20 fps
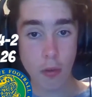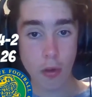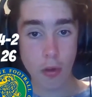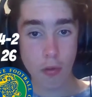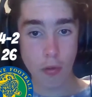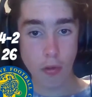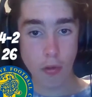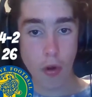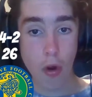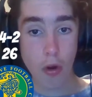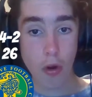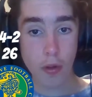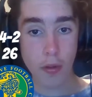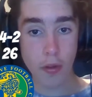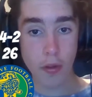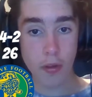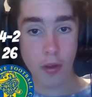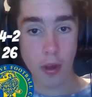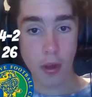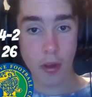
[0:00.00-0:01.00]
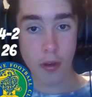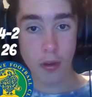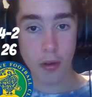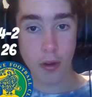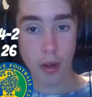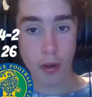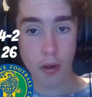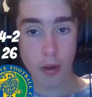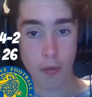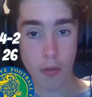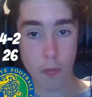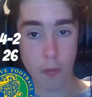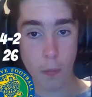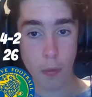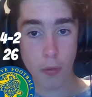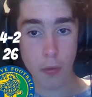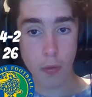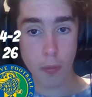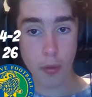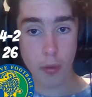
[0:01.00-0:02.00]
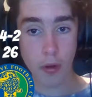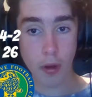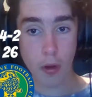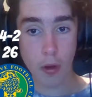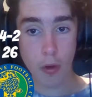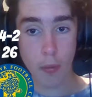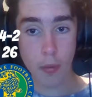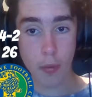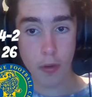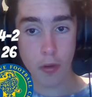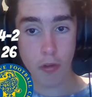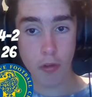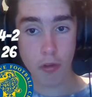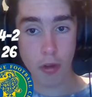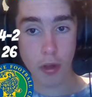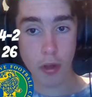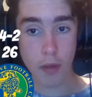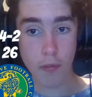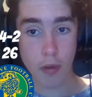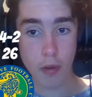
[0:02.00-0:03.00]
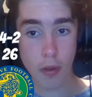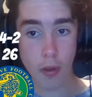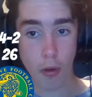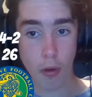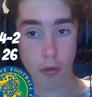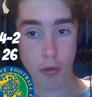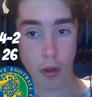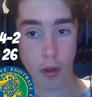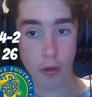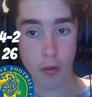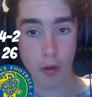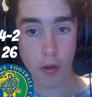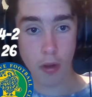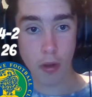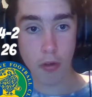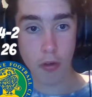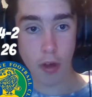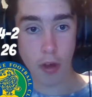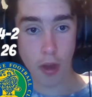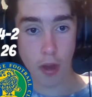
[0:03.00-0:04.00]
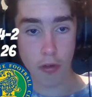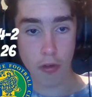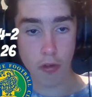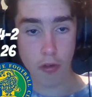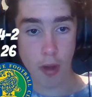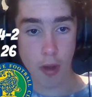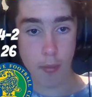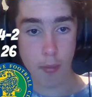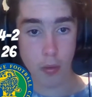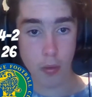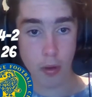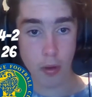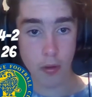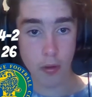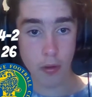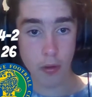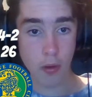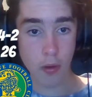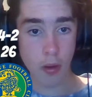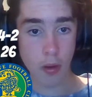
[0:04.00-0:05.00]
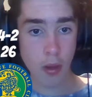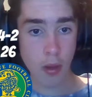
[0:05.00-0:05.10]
his return in the second, and he responded, but our opposition lifted their intensity and challenged our boys.